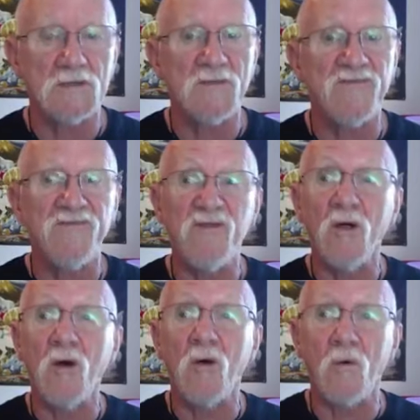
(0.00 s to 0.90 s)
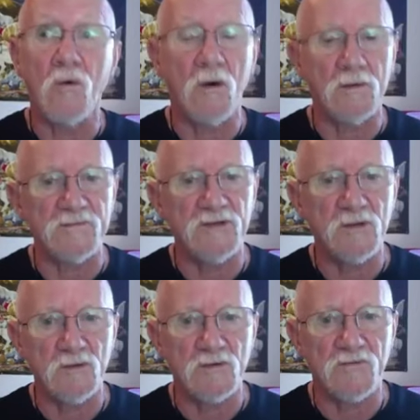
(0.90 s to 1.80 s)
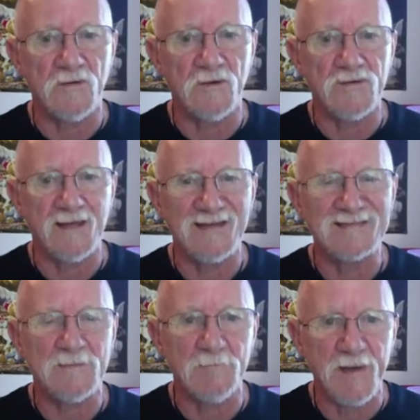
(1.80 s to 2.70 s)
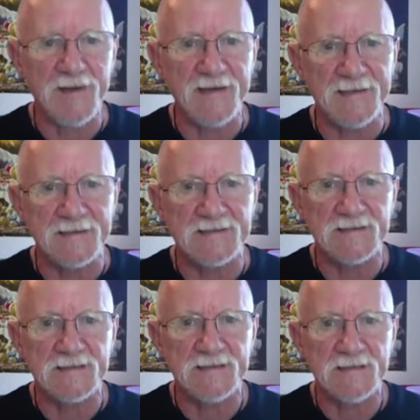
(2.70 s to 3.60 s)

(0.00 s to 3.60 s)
the flow of the universe and its abundance.